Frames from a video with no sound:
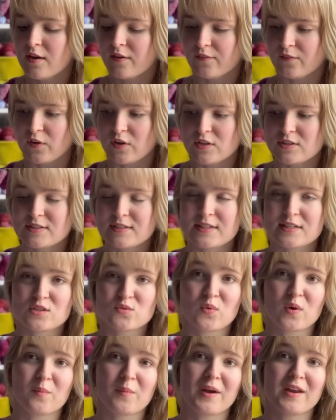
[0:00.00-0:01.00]
For instance,
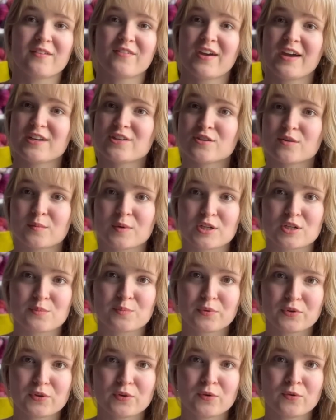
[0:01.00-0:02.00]
one might have had too much
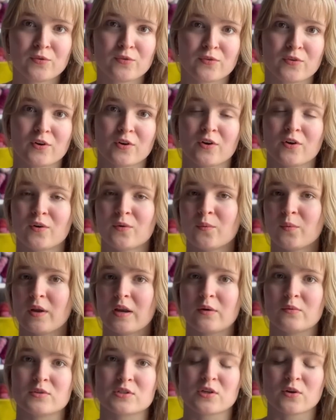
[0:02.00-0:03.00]
blue for what
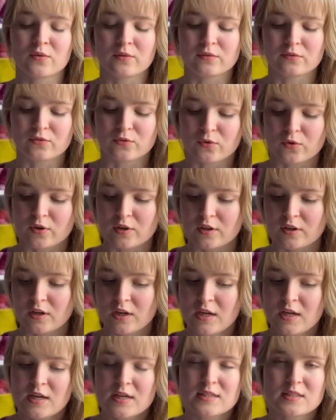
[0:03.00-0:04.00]
I was going for,
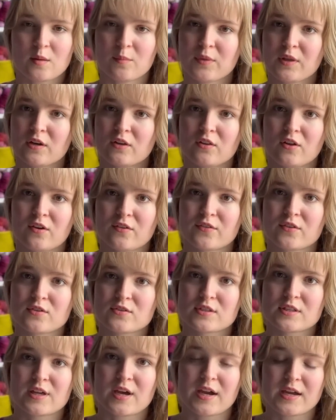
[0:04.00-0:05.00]
something along
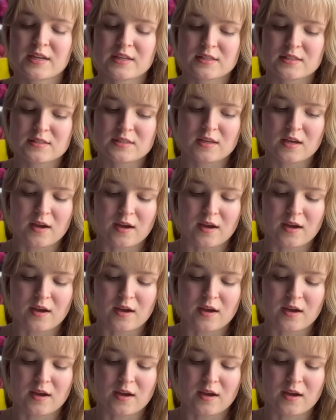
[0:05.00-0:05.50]
those lines.